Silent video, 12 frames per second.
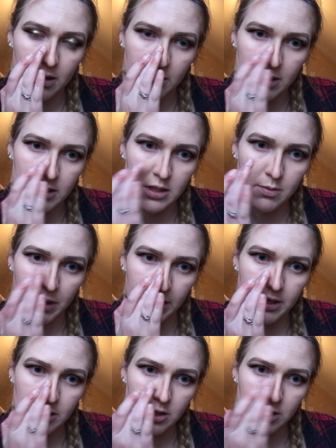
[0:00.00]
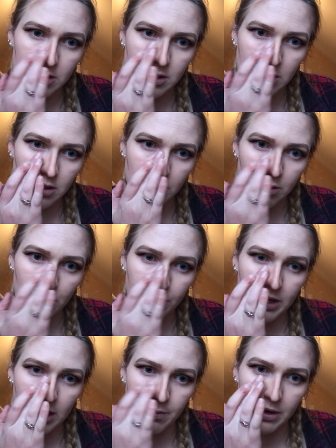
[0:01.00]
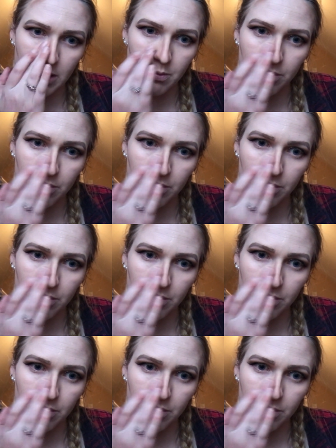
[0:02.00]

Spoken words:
the sponge to pick up any